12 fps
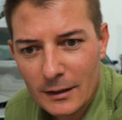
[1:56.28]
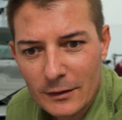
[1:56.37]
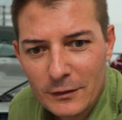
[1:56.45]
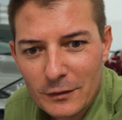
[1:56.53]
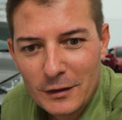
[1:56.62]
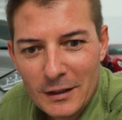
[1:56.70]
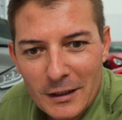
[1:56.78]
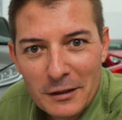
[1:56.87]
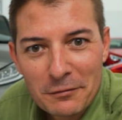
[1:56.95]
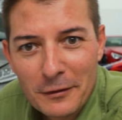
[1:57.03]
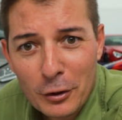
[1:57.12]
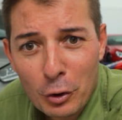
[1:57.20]
let's
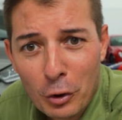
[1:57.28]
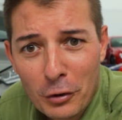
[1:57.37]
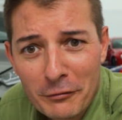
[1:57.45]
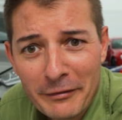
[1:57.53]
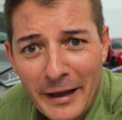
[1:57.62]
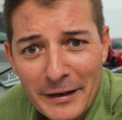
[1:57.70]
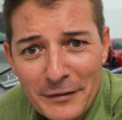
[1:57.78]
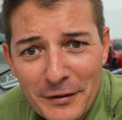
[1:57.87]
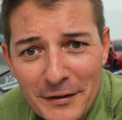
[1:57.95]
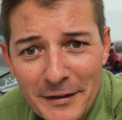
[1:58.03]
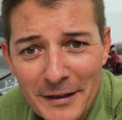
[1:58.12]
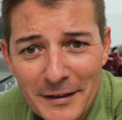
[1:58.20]
see if a
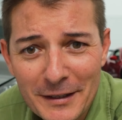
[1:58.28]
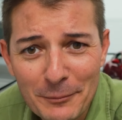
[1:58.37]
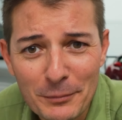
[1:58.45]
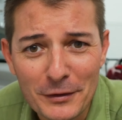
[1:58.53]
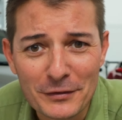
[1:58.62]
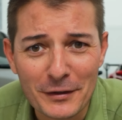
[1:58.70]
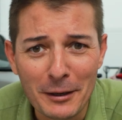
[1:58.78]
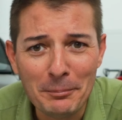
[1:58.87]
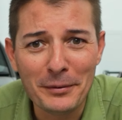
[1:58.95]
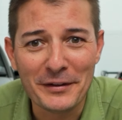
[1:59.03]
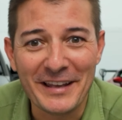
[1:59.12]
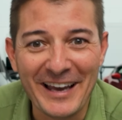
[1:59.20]
Corvette can keep this
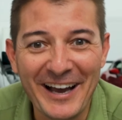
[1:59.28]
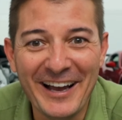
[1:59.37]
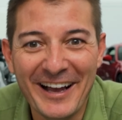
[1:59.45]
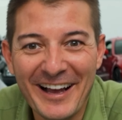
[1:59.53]
up. Yeah,